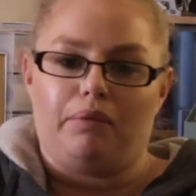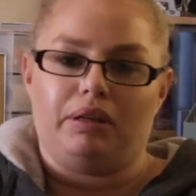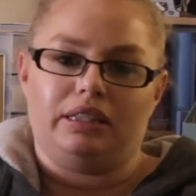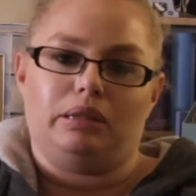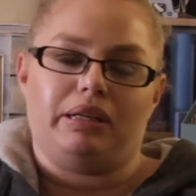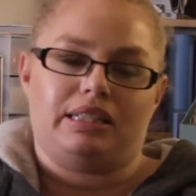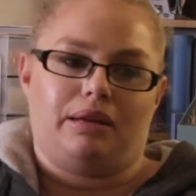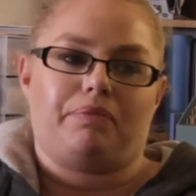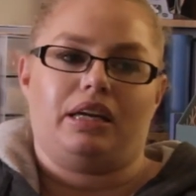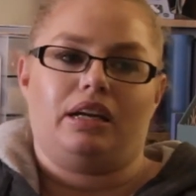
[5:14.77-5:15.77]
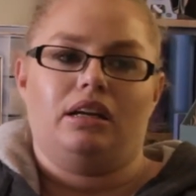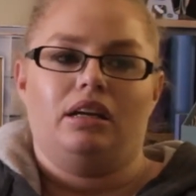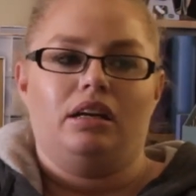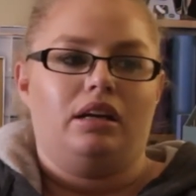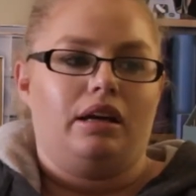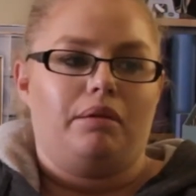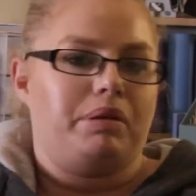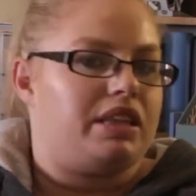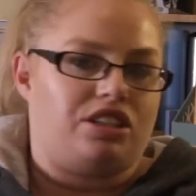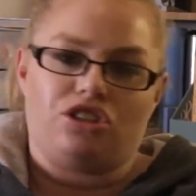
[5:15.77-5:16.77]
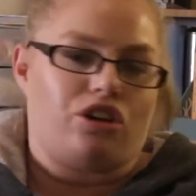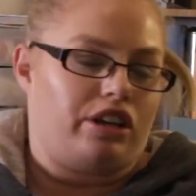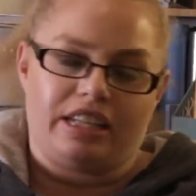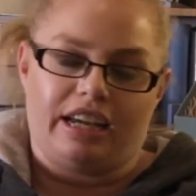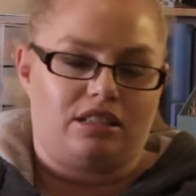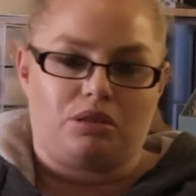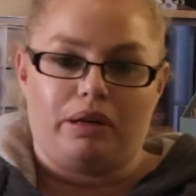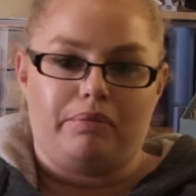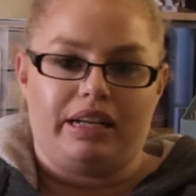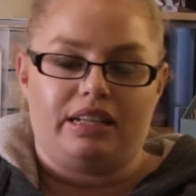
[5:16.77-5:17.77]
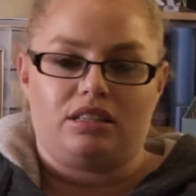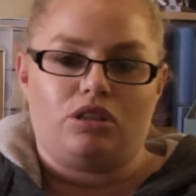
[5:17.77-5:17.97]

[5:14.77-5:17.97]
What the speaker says: a little bit something, but that just only takes 3 minutes.